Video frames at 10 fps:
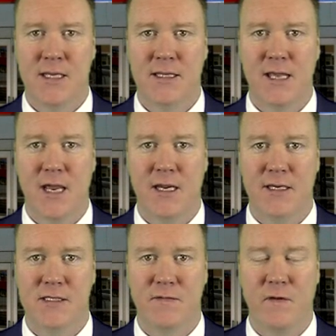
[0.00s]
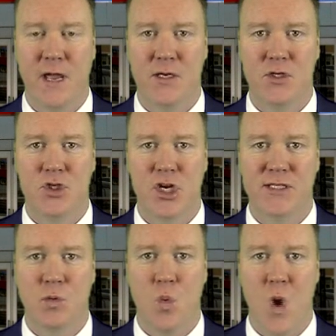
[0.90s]
and the Yankees have hit
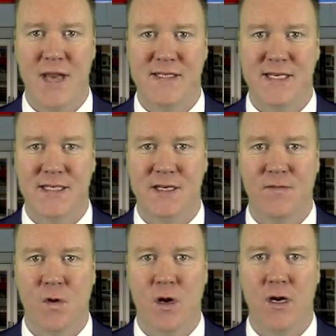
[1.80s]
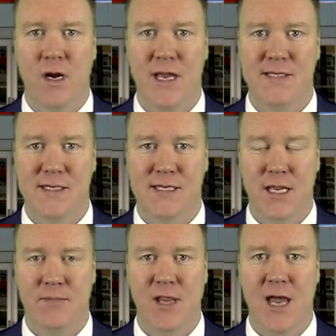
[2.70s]
just 164 as a
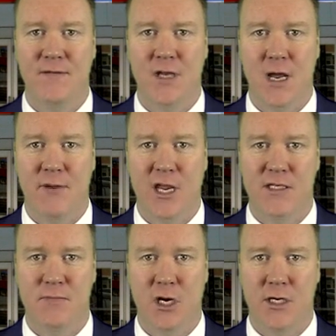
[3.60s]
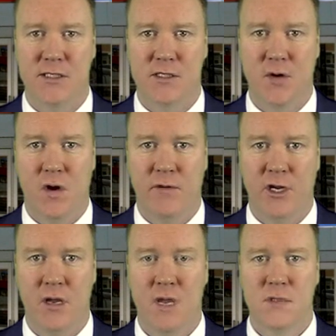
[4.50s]
team lifetime against Marcus Stroman.
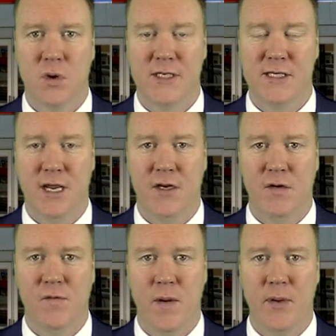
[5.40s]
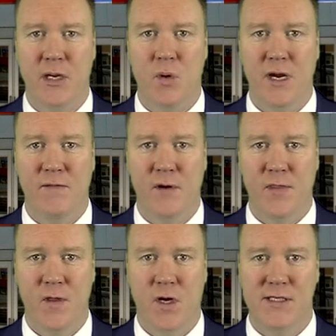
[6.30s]
So once again, your free pick winner for
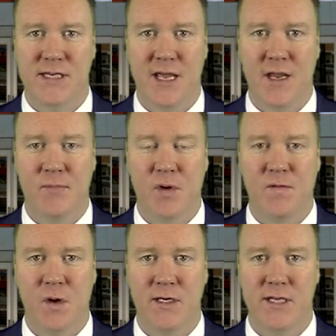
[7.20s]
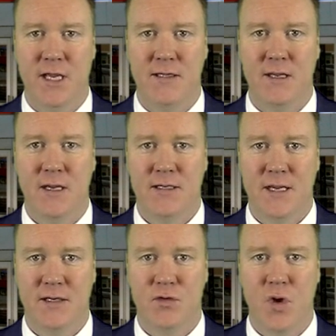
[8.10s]
Thursday, April 14th,
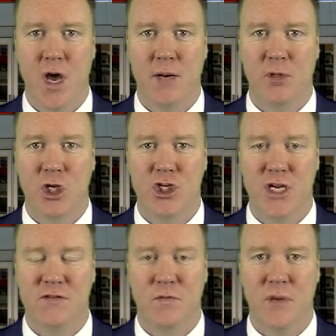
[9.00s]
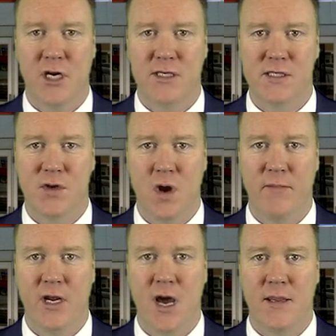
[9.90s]
take Toronto Blue Jays with Marcus
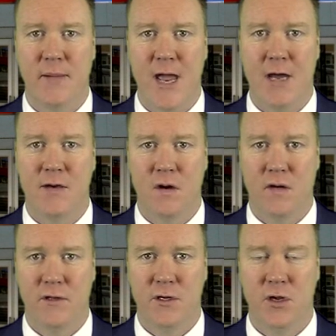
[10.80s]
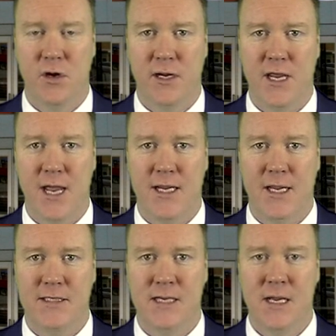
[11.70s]
Stroman on the mound over the New York Yankees.